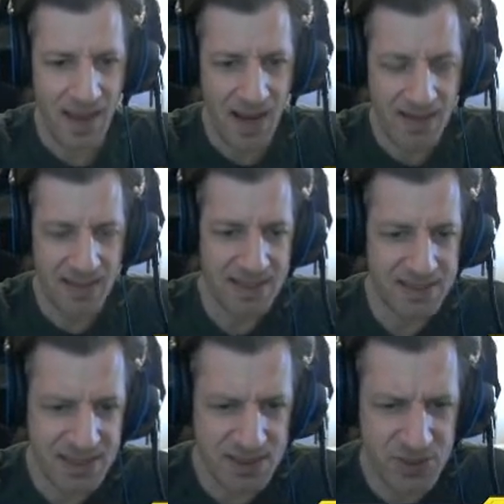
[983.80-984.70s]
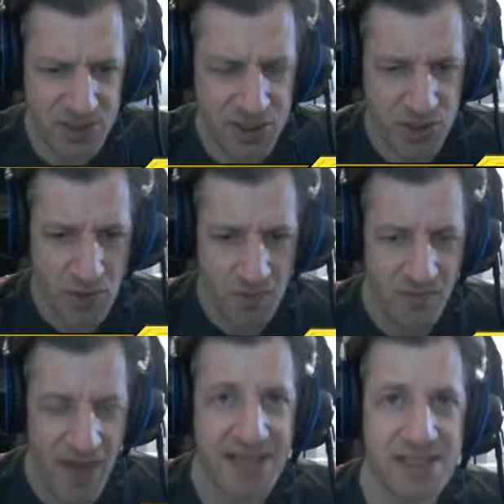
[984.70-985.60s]
And it doesn't just shoot
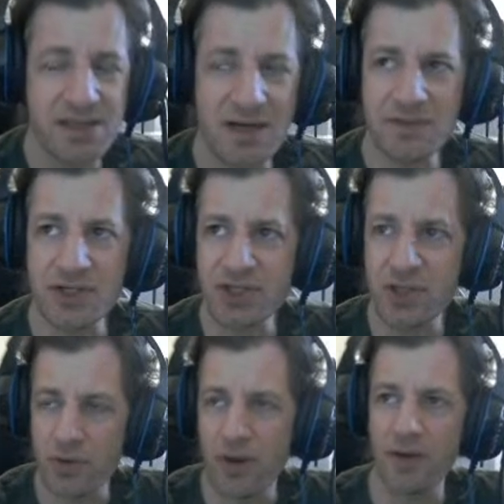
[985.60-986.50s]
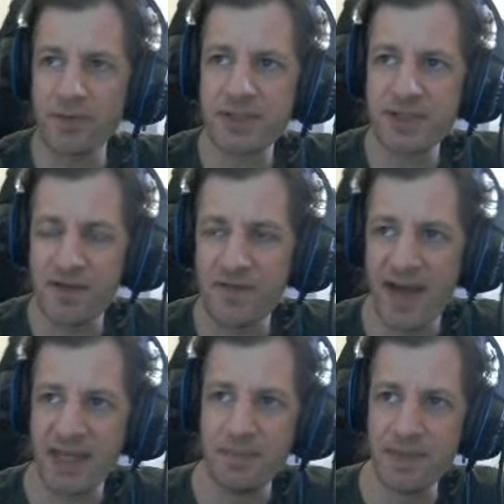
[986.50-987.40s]
fast enough to shoot all the stuff
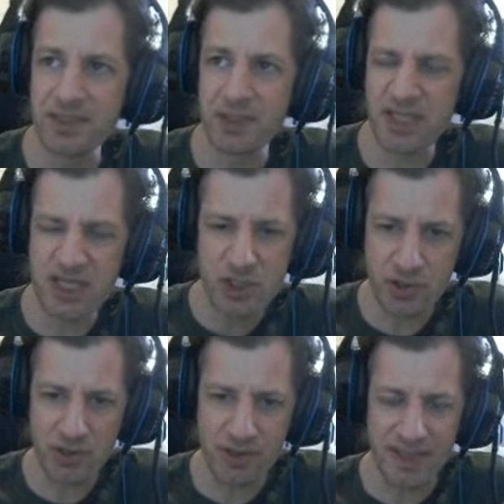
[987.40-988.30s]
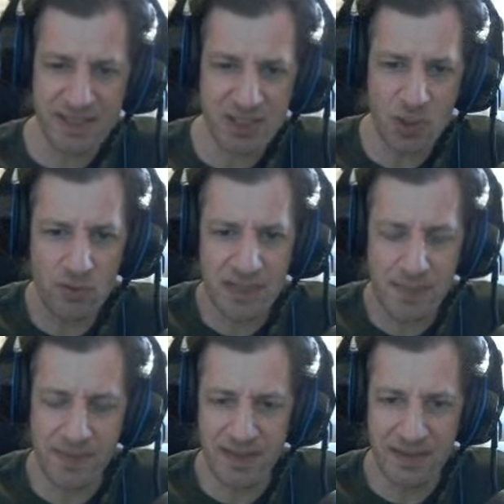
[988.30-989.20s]
and the missiles. It should. It's so
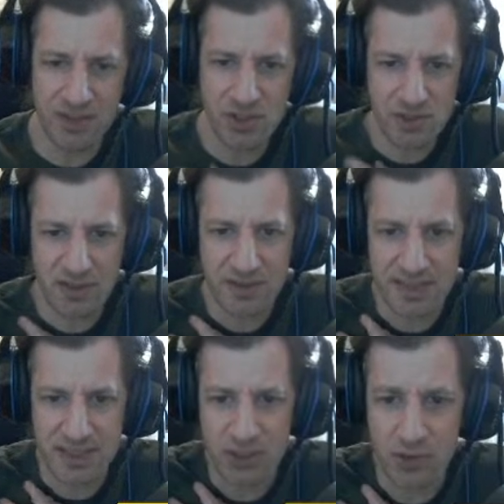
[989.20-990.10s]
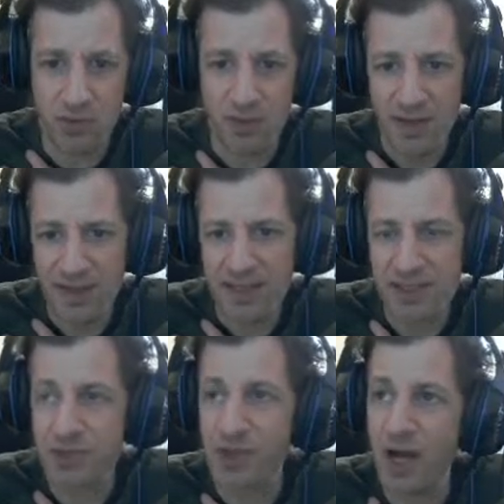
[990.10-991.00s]
limited. It should at least do
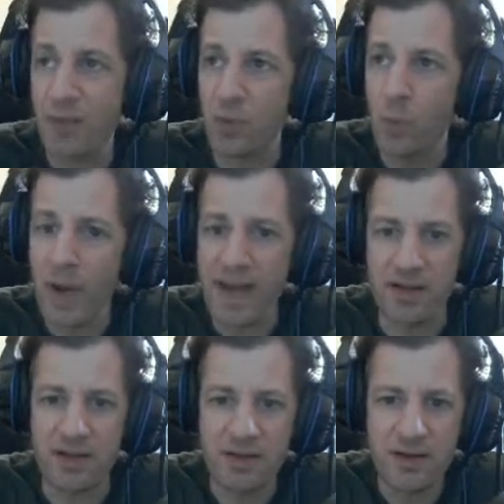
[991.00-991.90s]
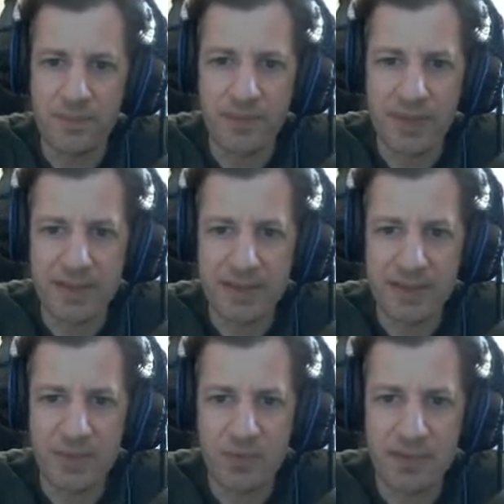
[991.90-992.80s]
its job well. But
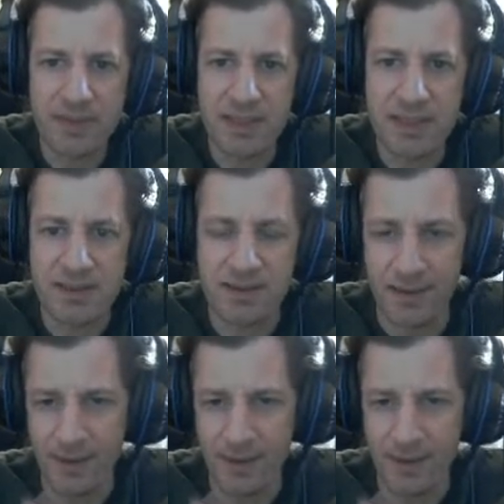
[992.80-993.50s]
it really doesn't.